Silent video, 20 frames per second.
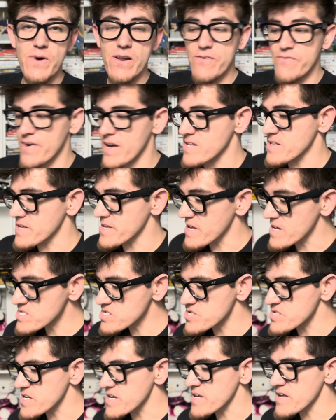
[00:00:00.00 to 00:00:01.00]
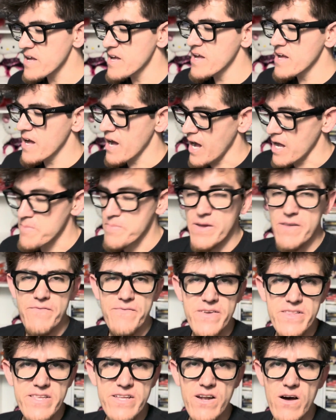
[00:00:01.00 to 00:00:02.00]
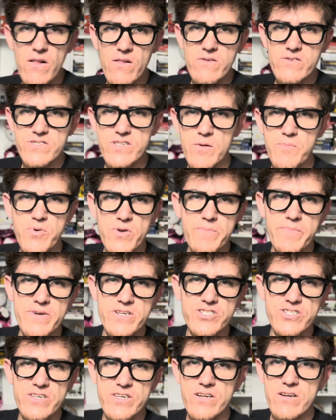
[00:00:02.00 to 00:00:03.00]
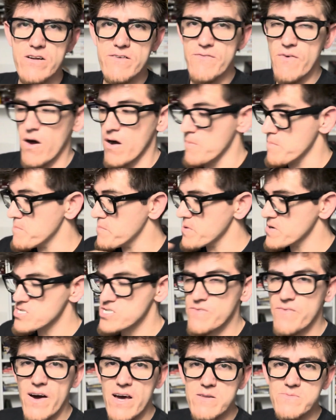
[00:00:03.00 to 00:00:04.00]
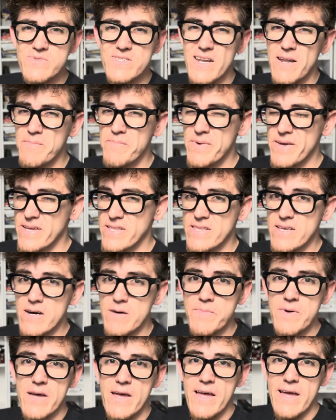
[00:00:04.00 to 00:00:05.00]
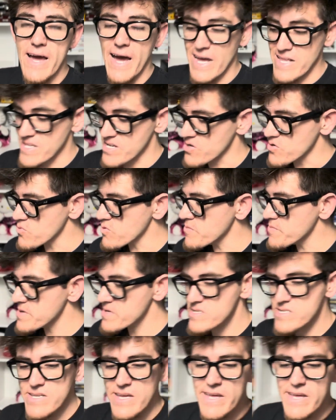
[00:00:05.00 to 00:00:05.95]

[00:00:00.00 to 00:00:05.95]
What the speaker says: of fact, yesterday I paid $50. I'll put a picture here of a bunch of items that I picked up at the Goodwill bins,